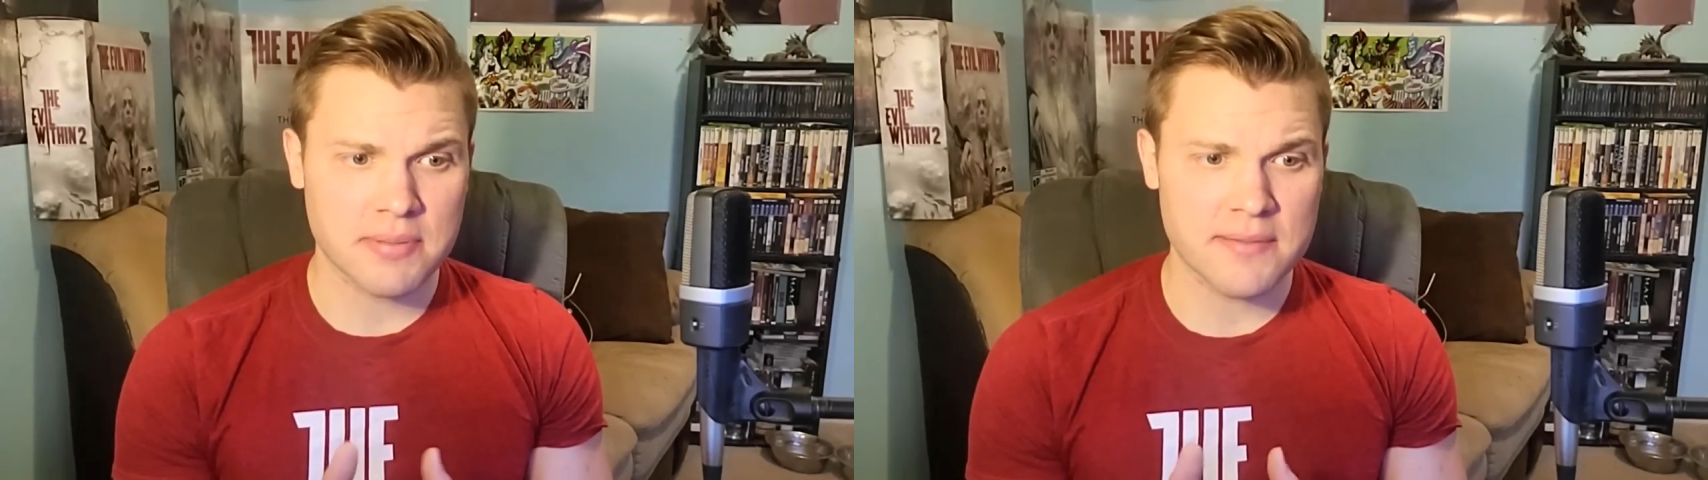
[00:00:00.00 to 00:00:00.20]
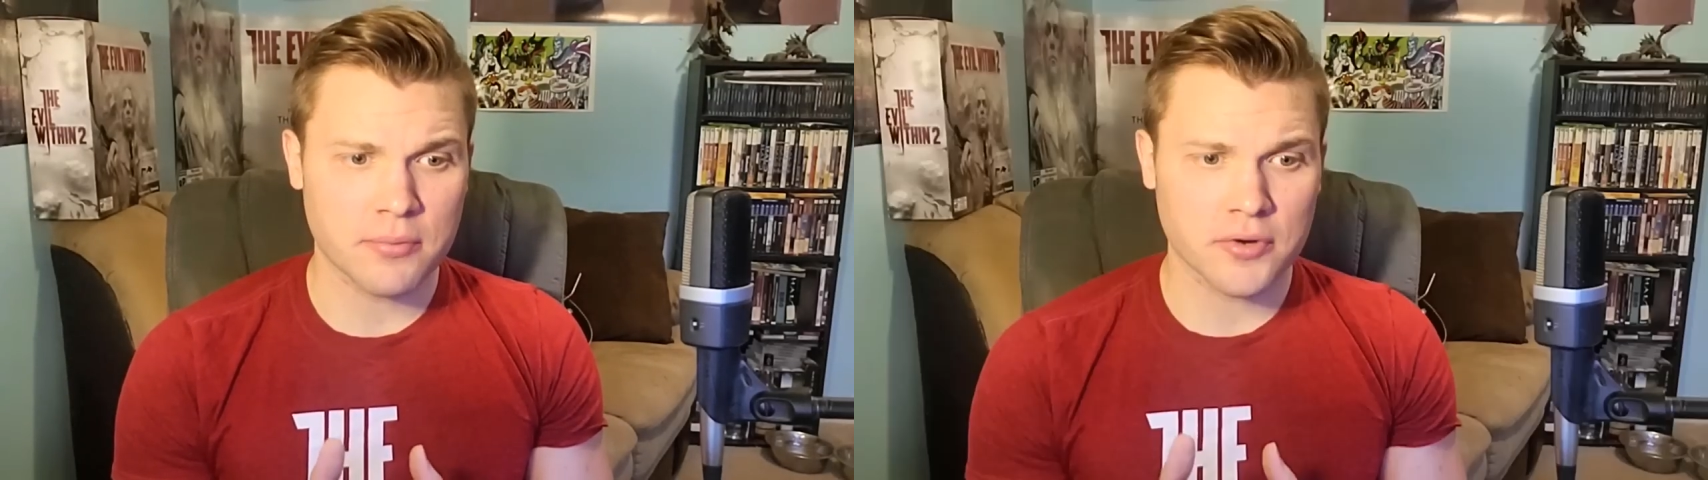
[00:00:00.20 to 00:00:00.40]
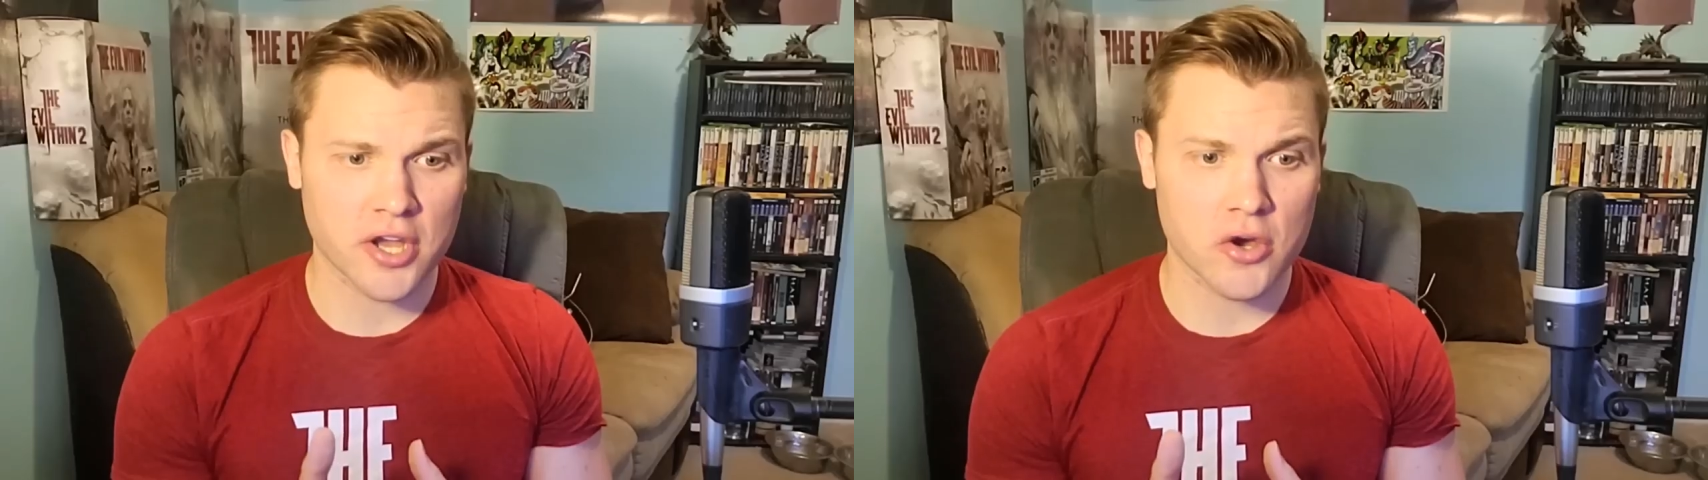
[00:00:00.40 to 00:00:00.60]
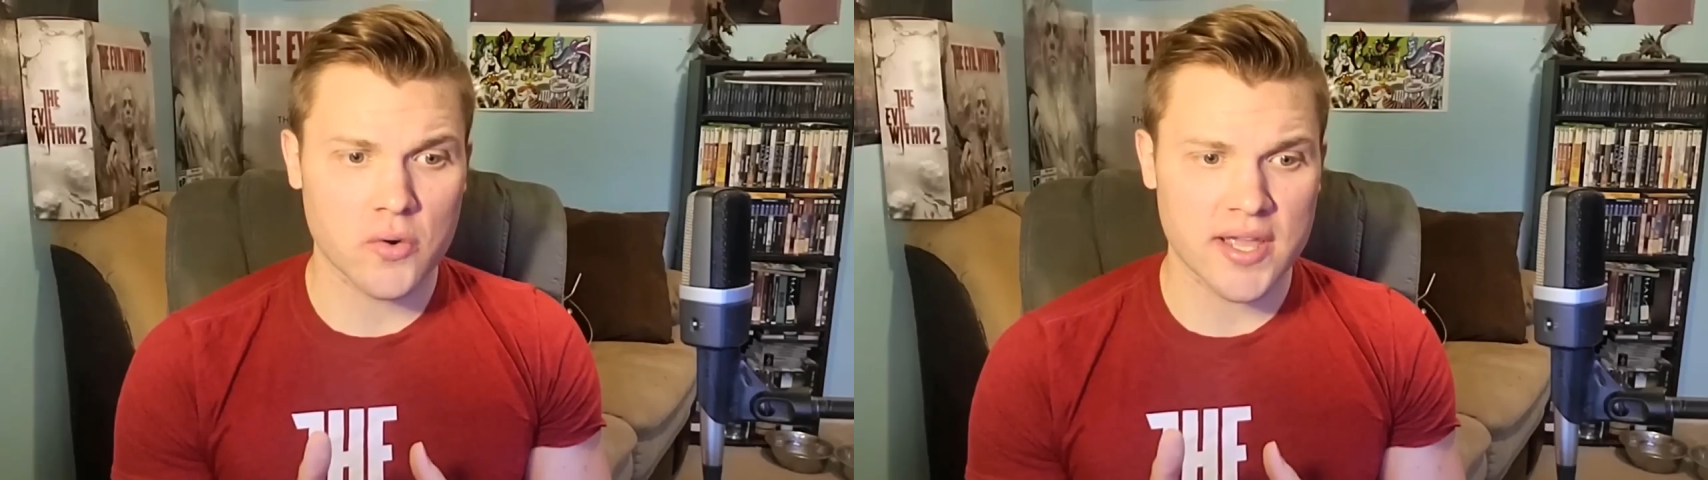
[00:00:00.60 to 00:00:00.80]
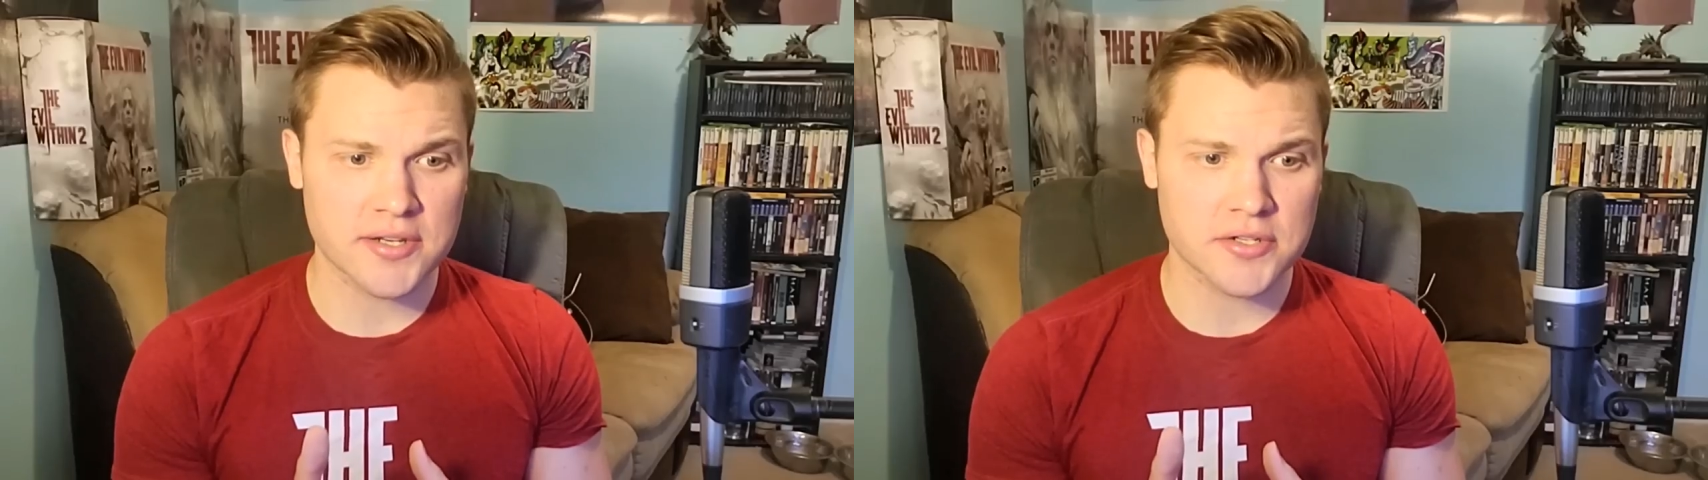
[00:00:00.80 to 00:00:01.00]
people
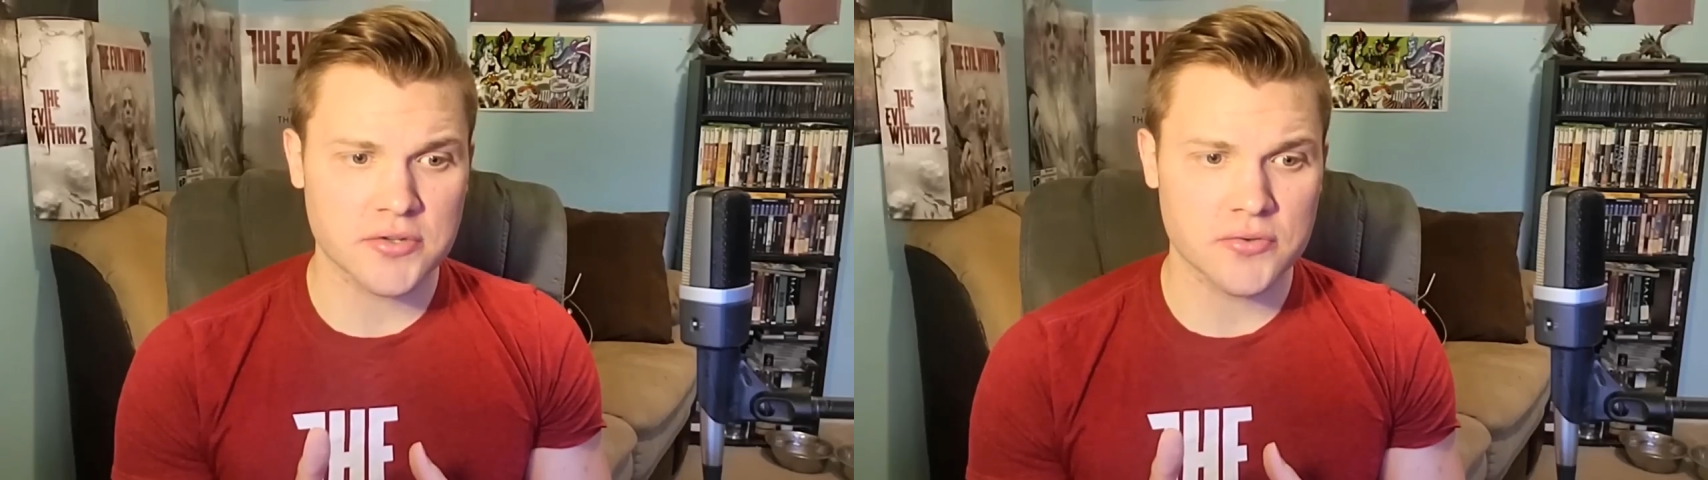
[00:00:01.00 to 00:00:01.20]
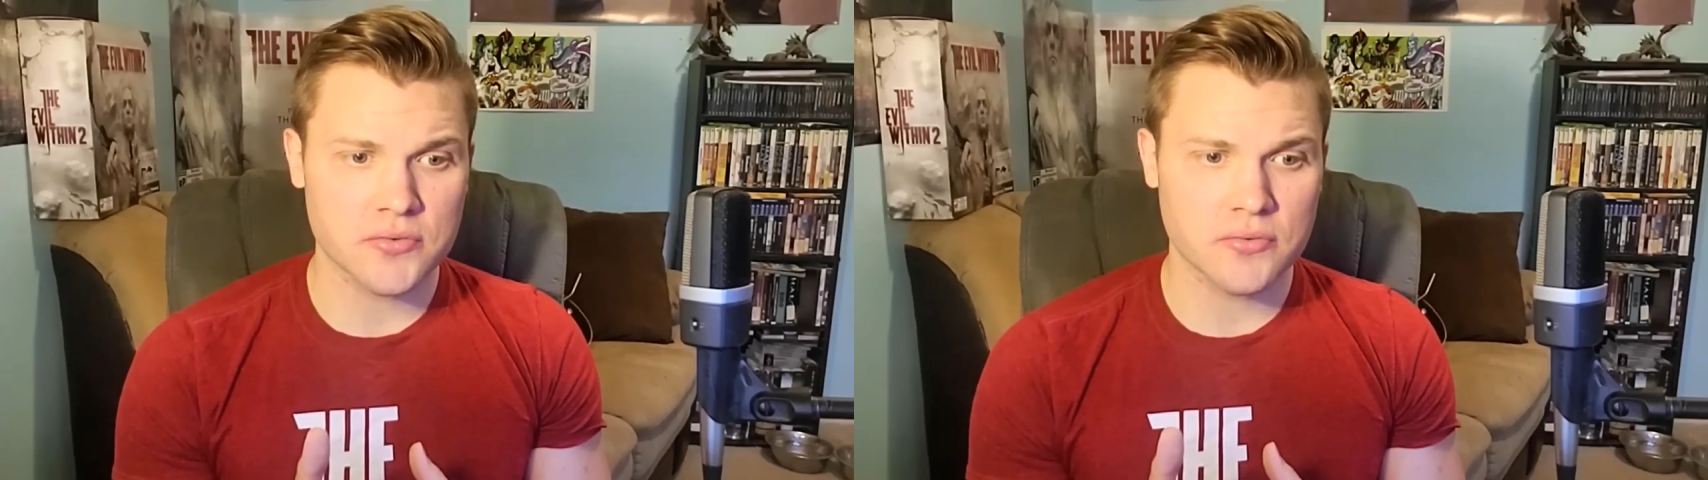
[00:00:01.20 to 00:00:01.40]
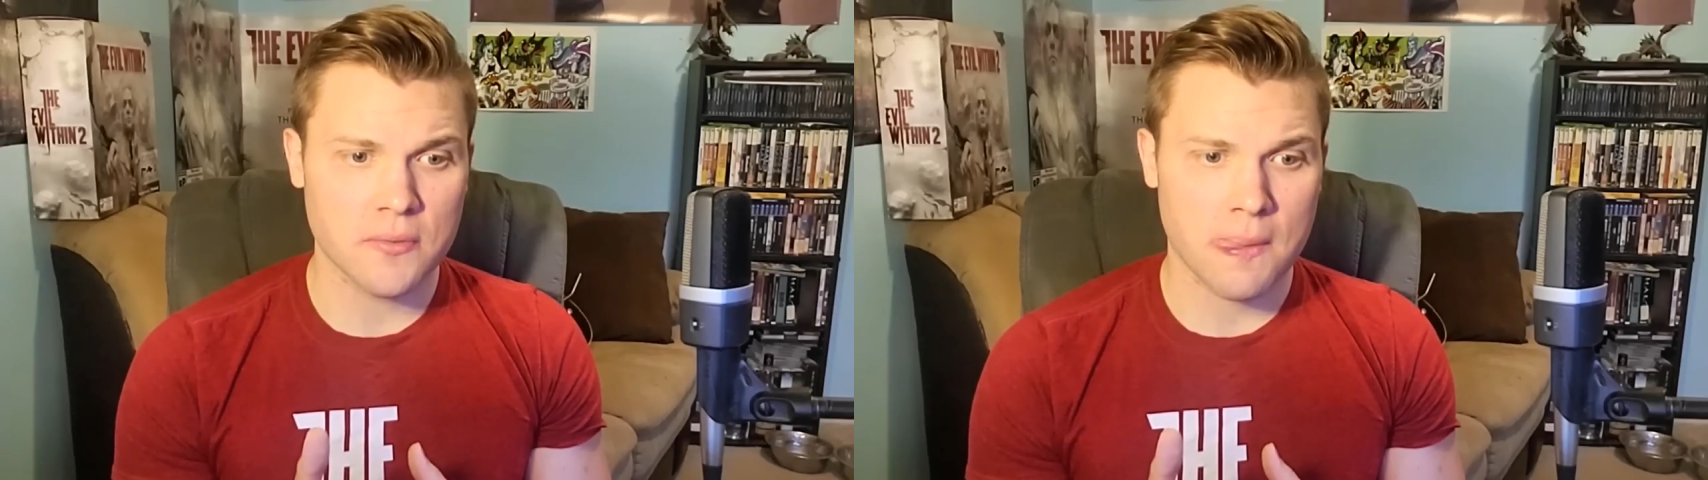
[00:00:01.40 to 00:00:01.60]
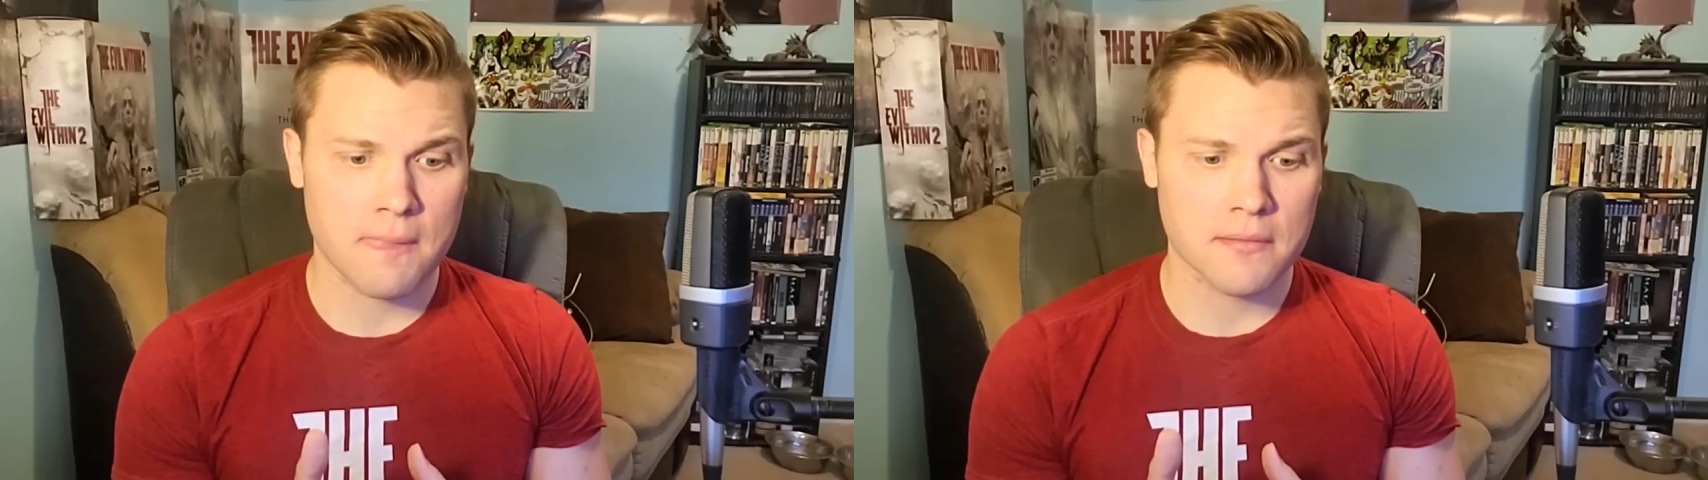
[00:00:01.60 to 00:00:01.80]
go into